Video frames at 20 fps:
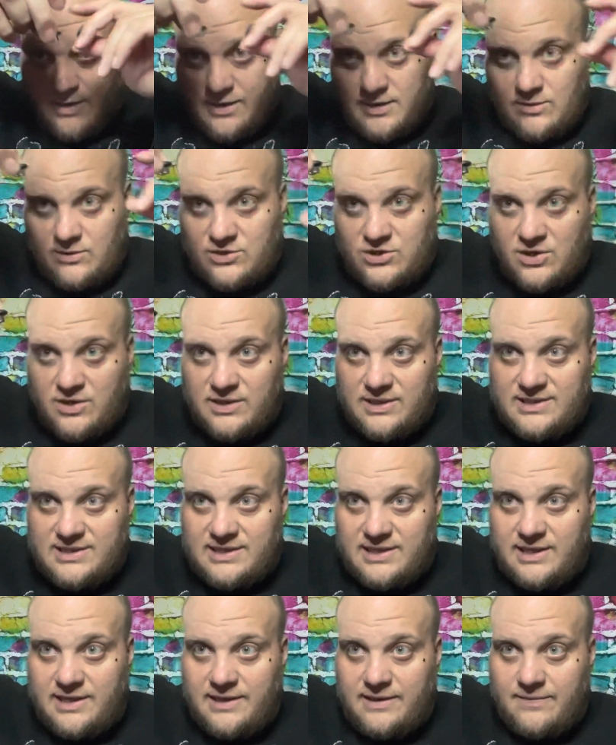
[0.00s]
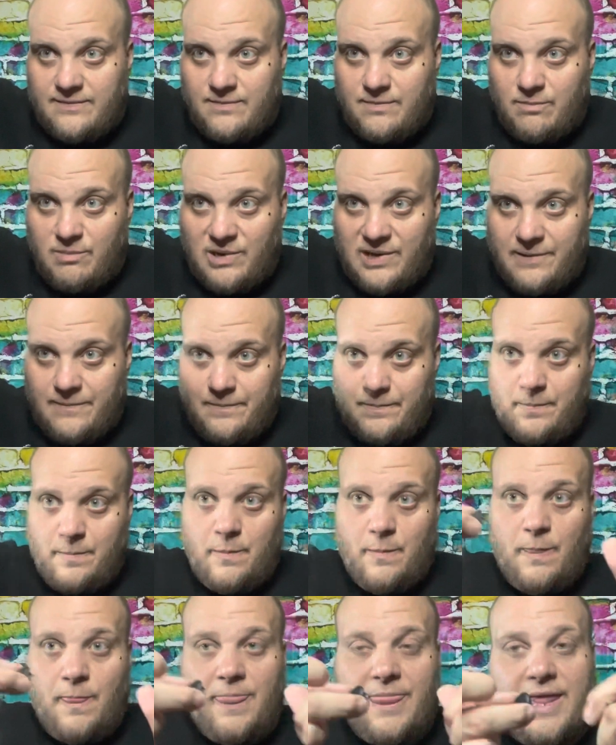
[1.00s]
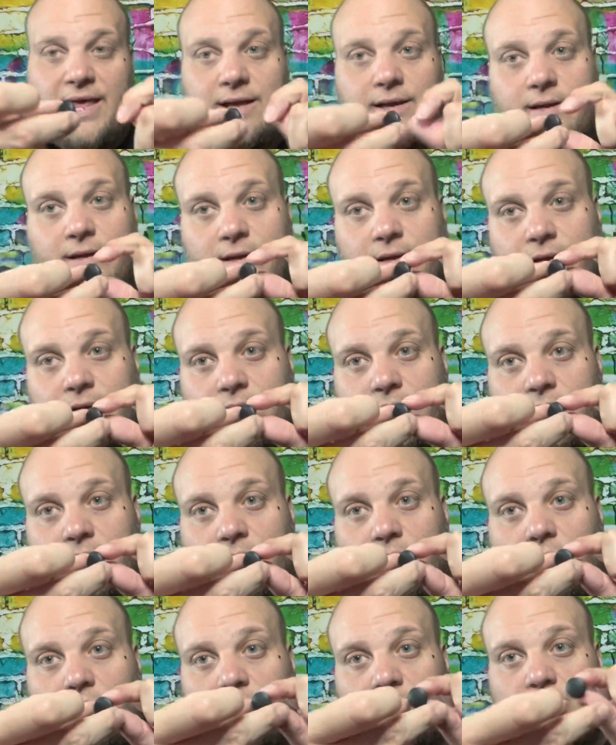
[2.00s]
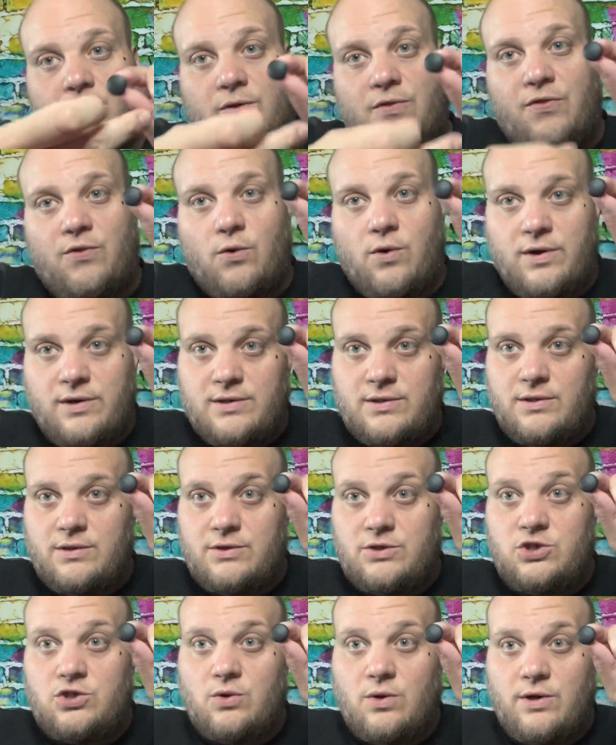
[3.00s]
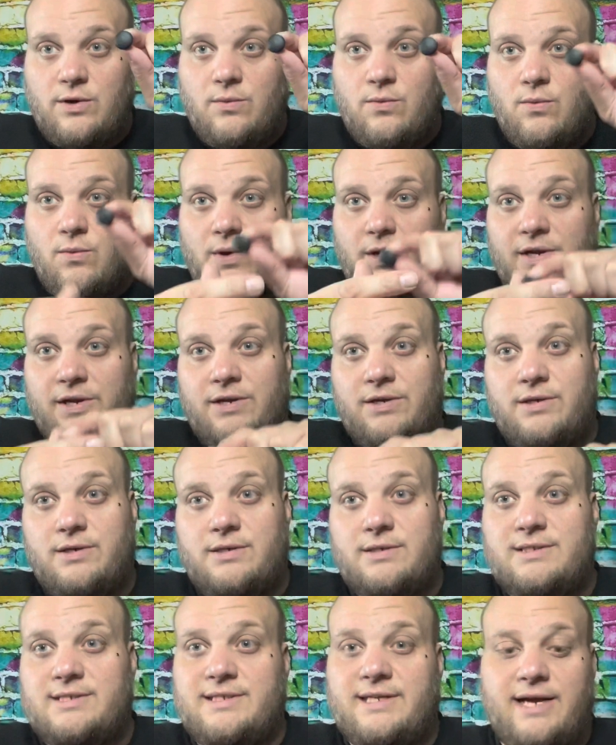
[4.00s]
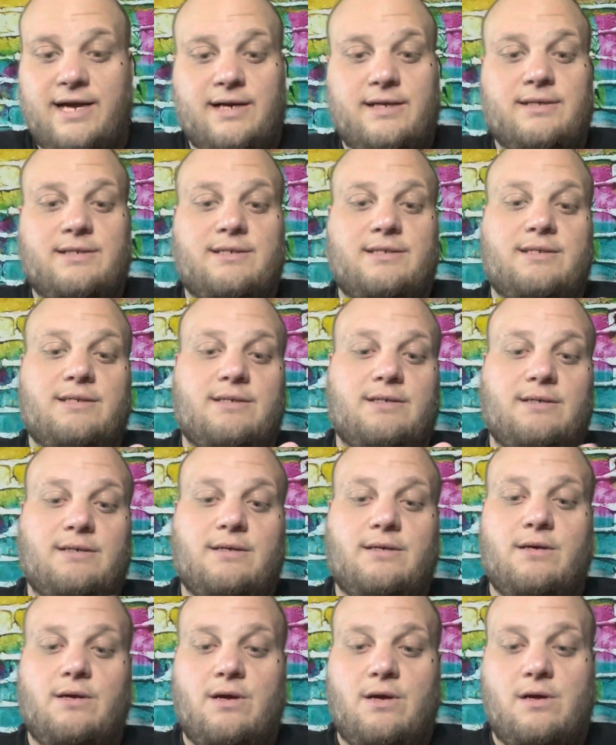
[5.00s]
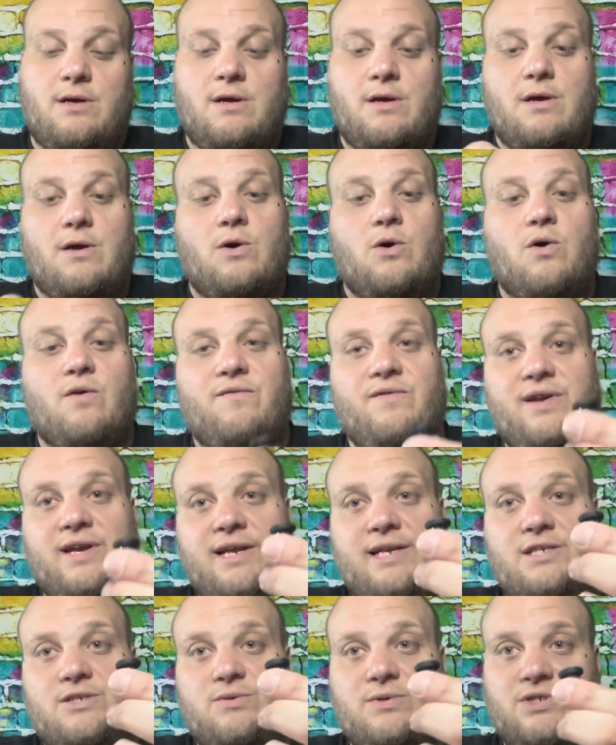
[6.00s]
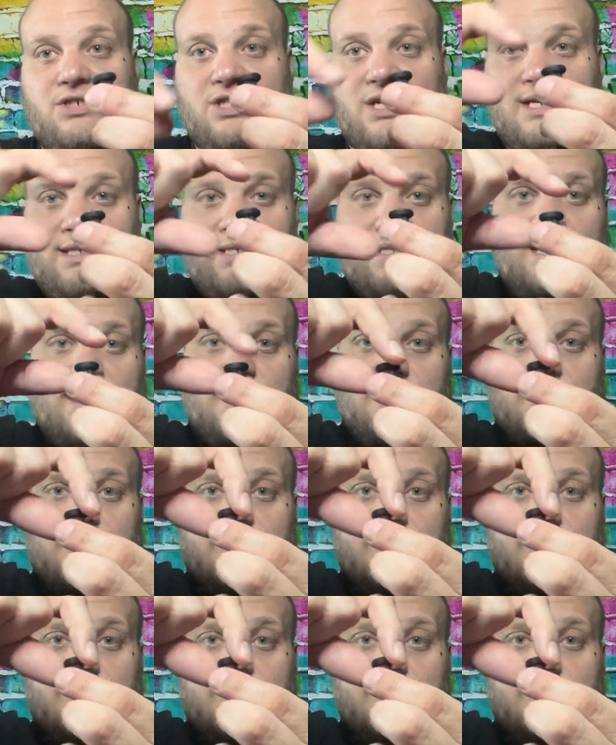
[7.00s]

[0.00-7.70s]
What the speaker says: I know it's hard to see, but you can go a little shorter with one of your sticks. Or if you need to adjust it,